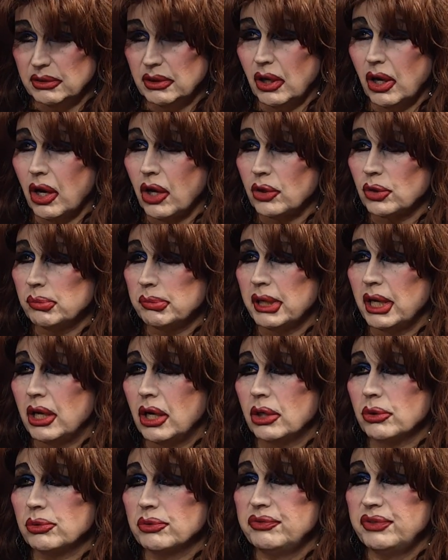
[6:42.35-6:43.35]

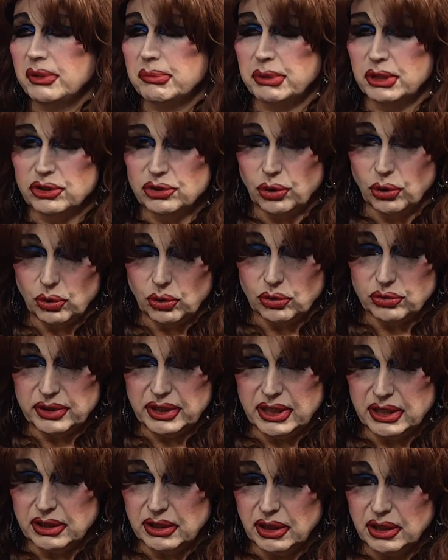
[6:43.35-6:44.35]
autobiography, but told
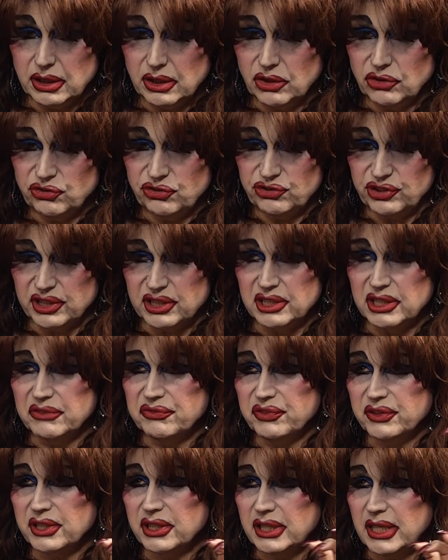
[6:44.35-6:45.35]
in
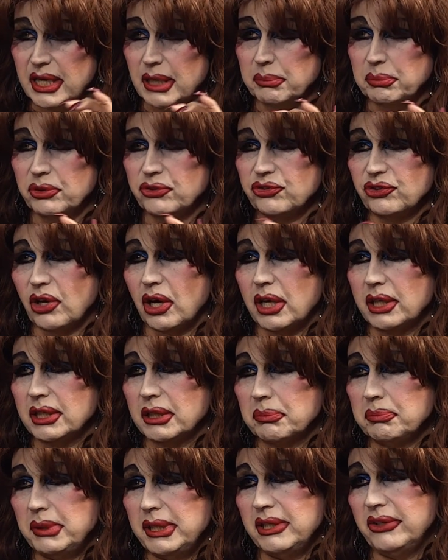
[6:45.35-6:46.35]
significant episodic
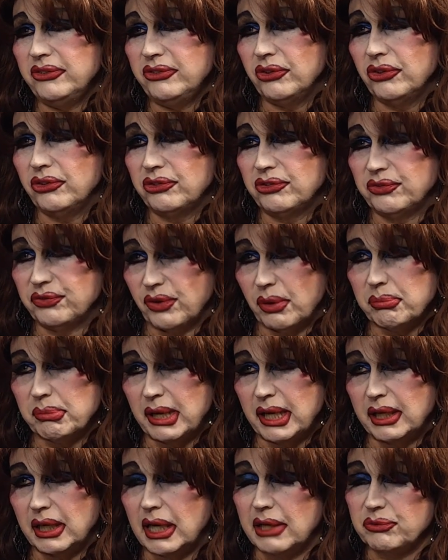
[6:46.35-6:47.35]
pieces from my
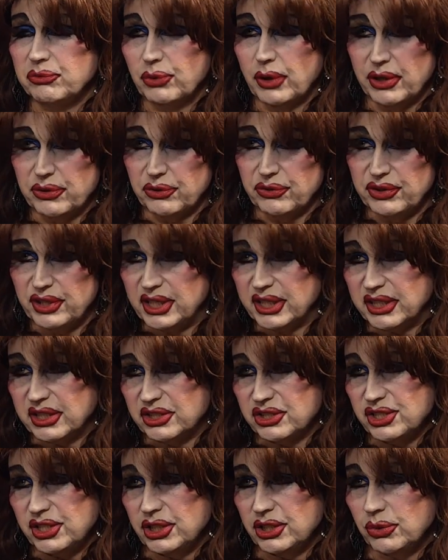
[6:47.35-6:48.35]
life rather than a
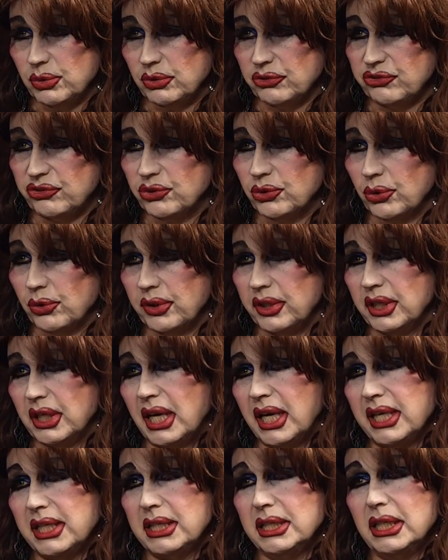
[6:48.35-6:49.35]
continuous
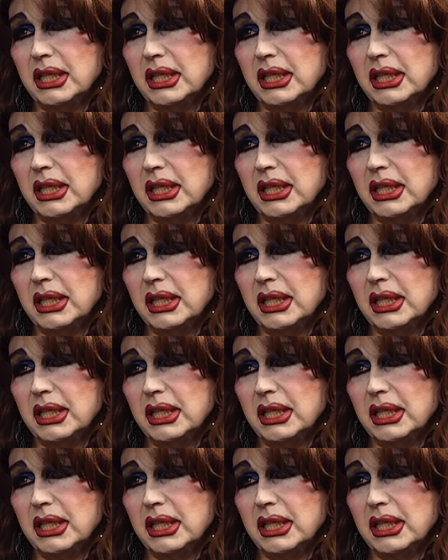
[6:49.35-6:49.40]
storyline.